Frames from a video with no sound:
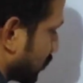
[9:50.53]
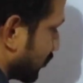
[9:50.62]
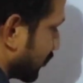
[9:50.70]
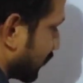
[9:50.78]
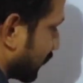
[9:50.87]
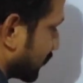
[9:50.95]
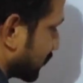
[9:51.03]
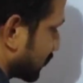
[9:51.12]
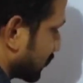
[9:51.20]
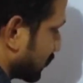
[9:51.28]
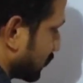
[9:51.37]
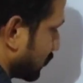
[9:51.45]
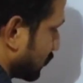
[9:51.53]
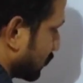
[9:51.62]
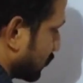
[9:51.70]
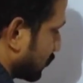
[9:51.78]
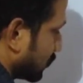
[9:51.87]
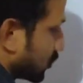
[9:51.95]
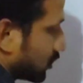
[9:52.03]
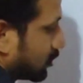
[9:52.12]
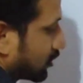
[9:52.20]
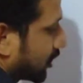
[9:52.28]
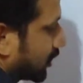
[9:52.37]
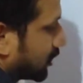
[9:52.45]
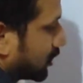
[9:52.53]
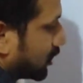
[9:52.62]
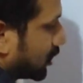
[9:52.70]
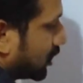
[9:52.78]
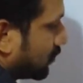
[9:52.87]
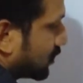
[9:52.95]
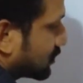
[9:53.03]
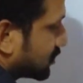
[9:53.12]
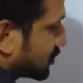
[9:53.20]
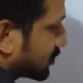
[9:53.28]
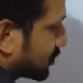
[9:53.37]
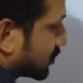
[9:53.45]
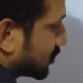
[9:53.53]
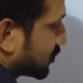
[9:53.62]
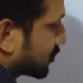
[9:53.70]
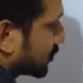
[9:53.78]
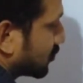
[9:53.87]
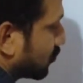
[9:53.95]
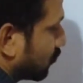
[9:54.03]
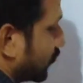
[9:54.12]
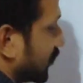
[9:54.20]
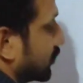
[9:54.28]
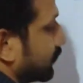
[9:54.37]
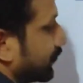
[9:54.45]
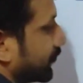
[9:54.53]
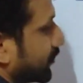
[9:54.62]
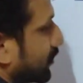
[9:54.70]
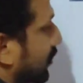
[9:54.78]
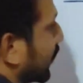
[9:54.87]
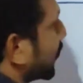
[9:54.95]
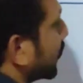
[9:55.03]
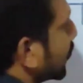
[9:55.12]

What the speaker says: they will give us. Okay, image distance is v. Okay,